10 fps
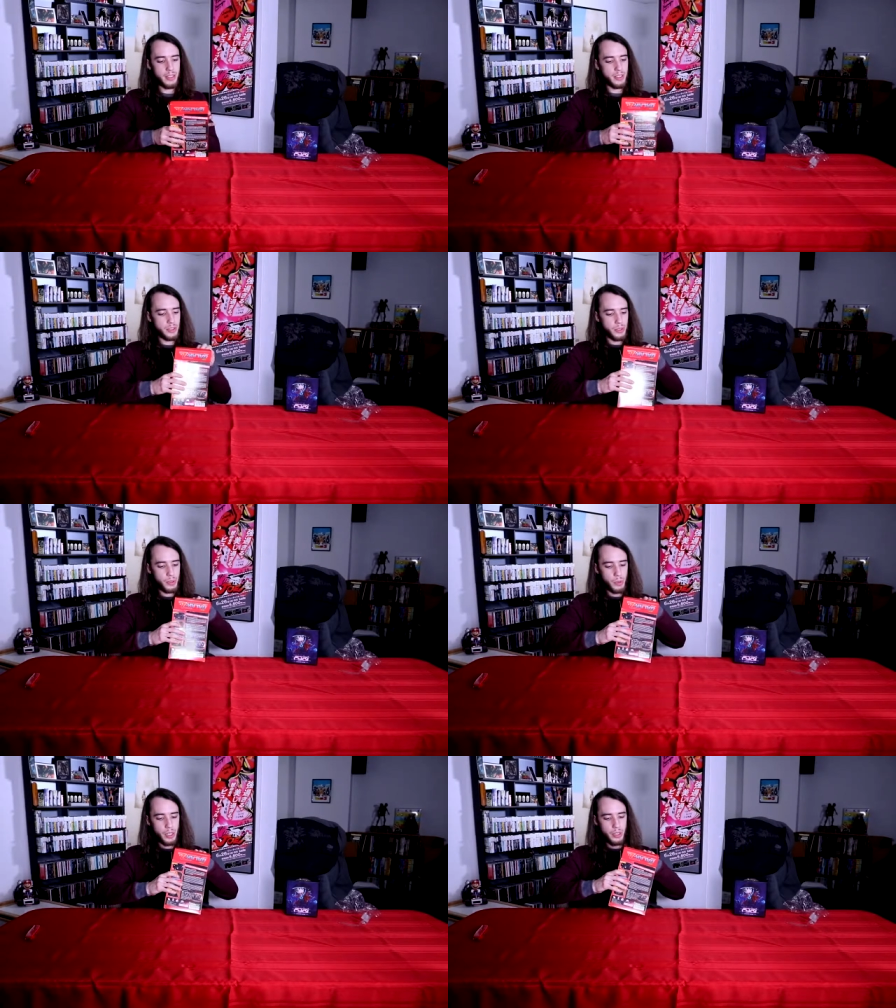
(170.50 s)

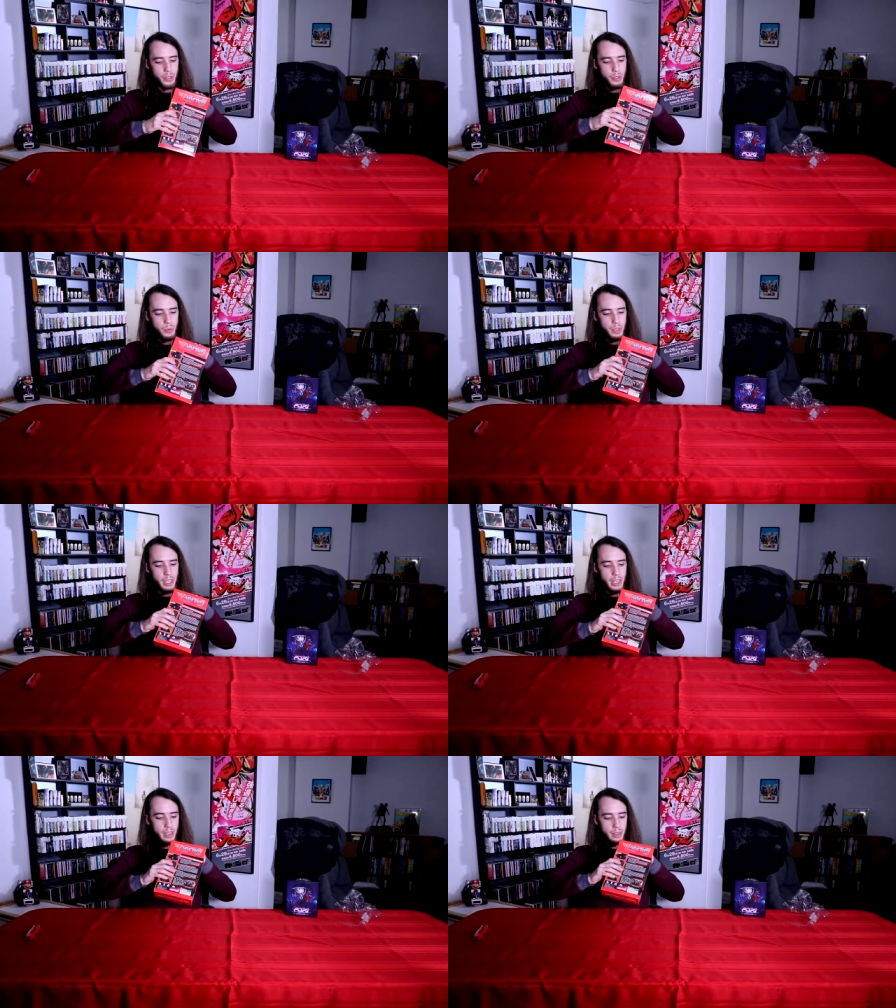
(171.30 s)
So what do we
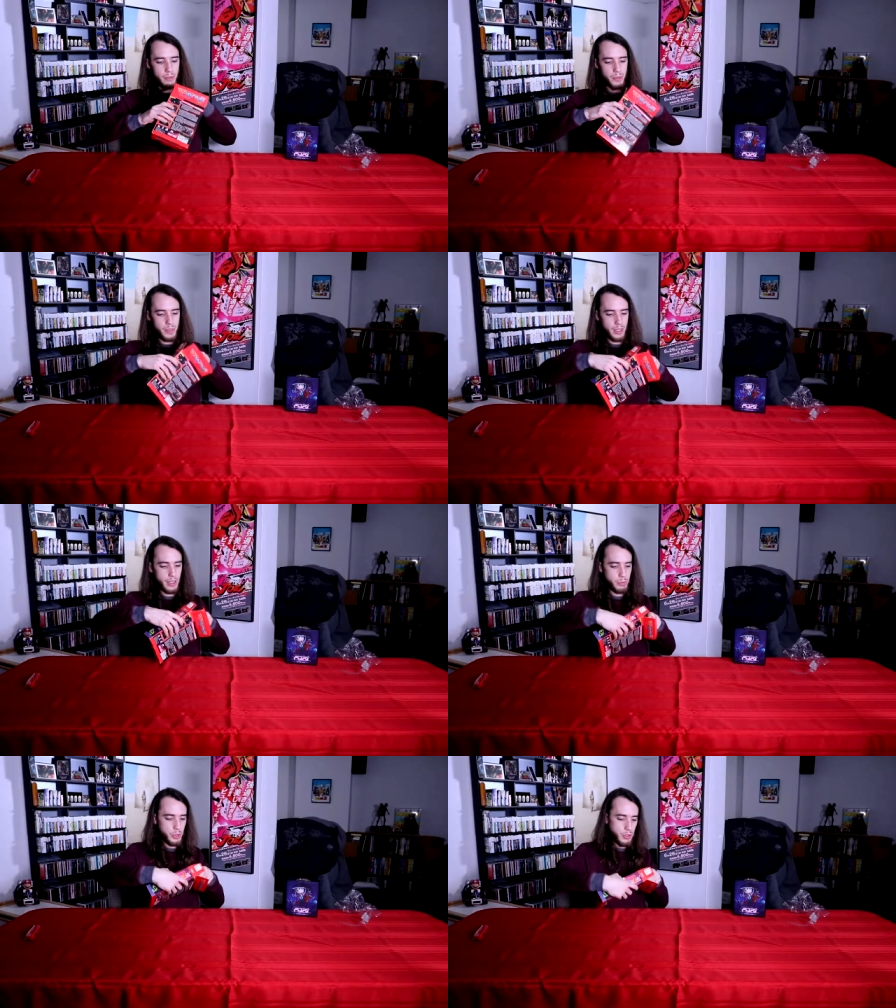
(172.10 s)
have? All right,
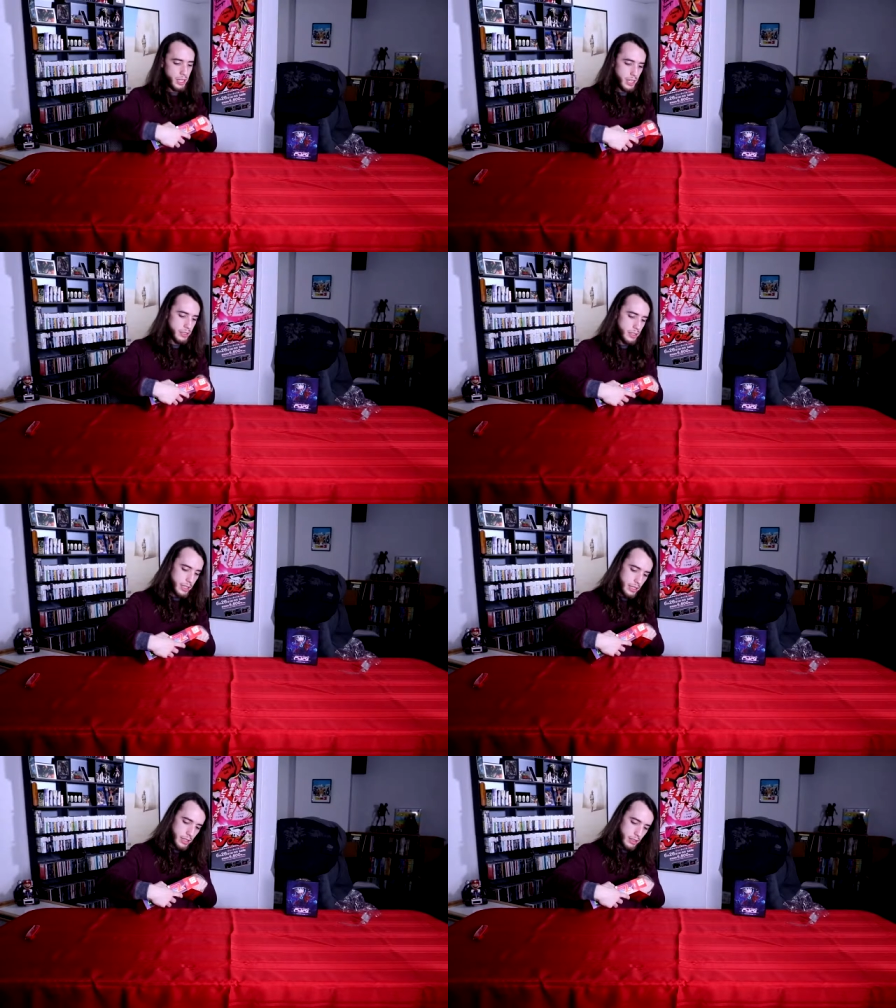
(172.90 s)
I'm trying not to
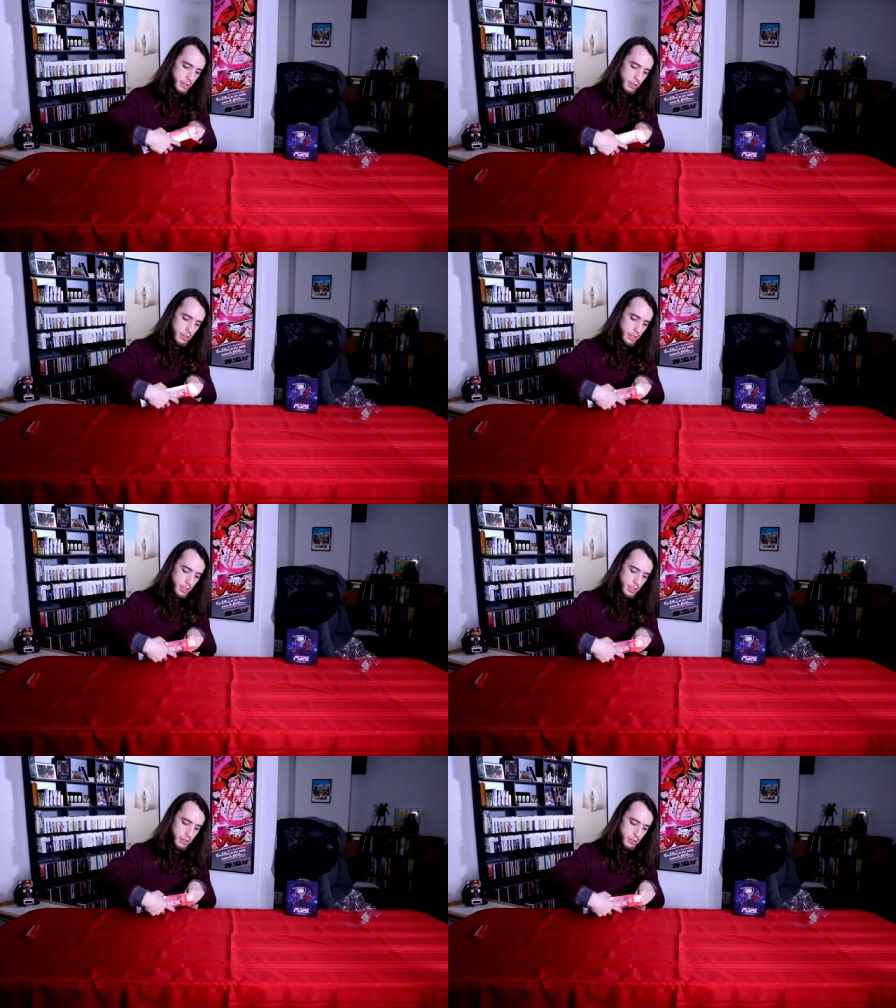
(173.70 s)
like
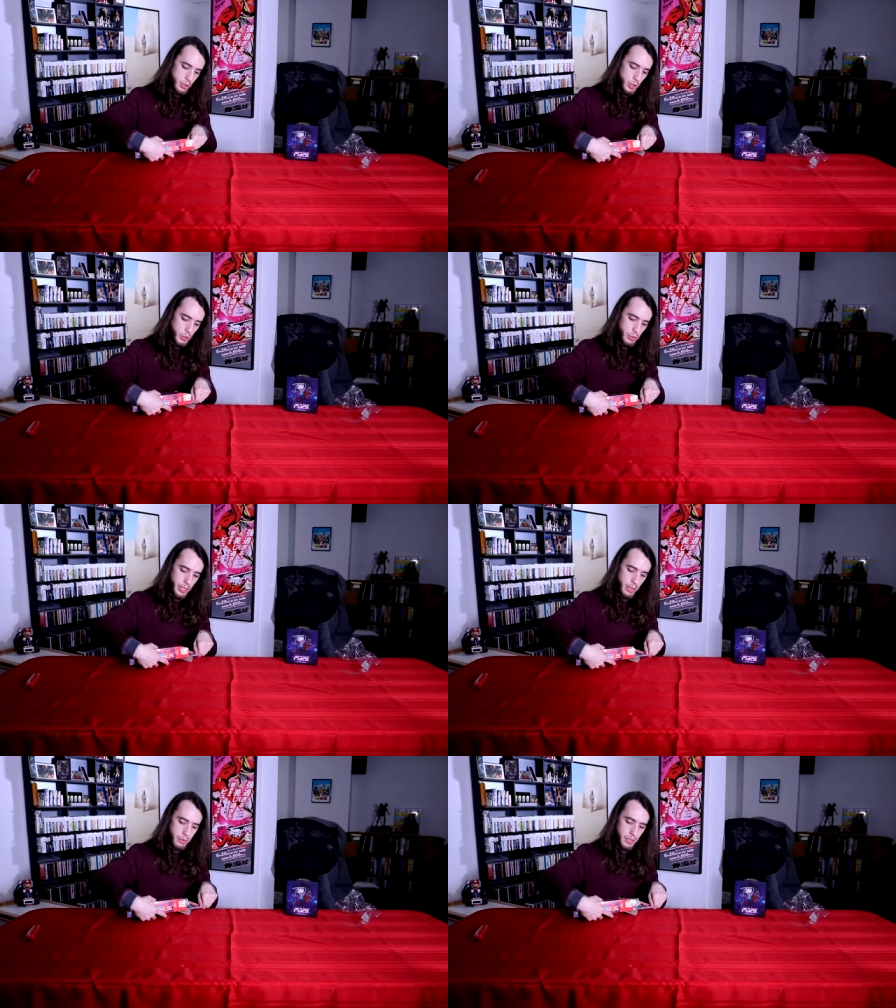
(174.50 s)

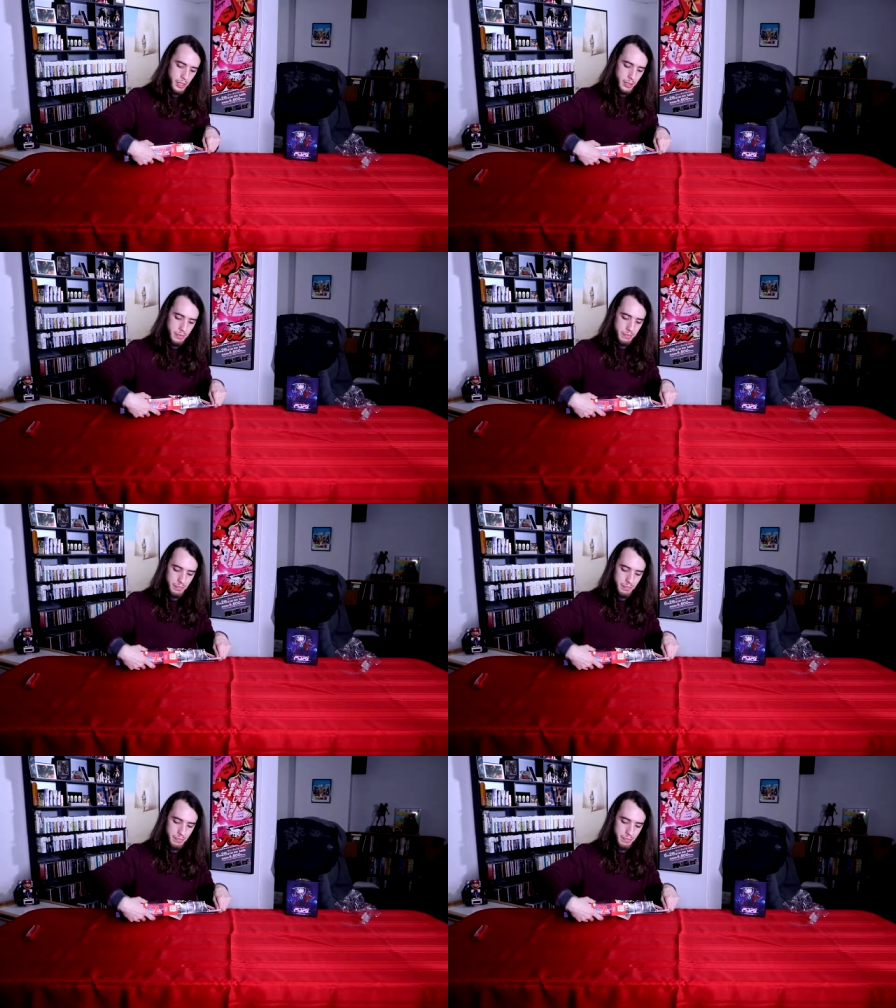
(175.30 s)
destroy everything.